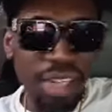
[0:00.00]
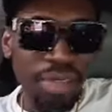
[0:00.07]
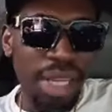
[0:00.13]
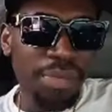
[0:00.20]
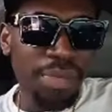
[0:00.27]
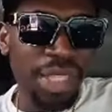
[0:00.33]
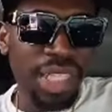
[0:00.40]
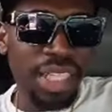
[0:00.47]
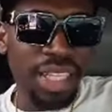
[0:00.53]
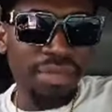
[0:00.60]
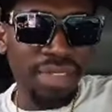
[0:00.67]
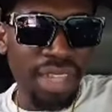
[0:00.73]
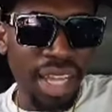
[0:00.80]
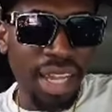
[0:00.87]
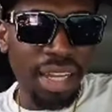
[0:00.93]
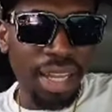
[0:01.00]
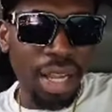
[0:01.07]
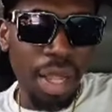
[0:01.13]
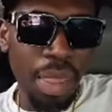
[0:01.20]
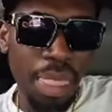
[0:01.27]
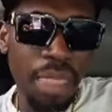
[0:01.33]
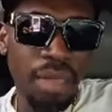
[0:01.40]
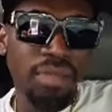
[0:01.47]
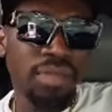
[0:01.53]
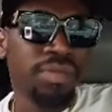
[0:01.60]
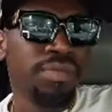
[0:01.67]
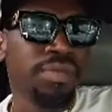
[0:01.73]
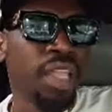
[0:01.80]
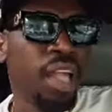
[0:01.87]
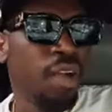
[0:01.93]
my pit in them talk,
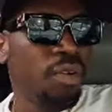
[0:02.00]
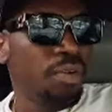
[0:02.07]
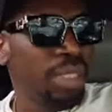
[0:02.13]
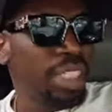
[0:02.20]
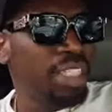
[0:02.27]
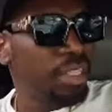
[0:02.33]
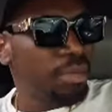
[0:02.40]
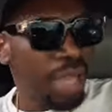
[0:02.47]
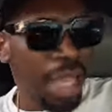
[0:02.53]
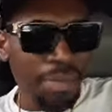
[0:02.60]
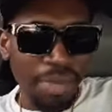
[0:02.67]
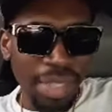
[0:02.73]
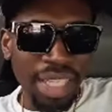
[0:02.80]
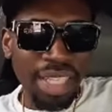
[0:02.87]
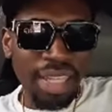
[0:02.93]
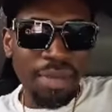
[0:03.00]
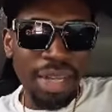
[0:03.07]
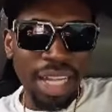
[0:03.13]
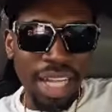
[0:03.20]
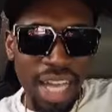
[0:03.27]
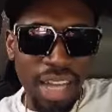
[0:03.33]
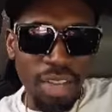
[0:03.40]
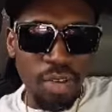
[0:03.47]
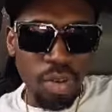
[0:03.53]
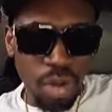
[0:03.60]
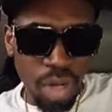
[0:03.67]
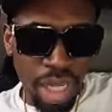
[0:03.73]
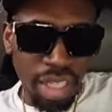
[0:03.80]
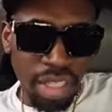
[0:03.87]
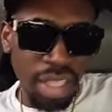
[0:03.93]
and when I see my pit in them I go
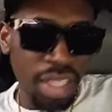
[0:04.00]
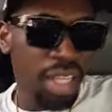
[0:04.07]
road,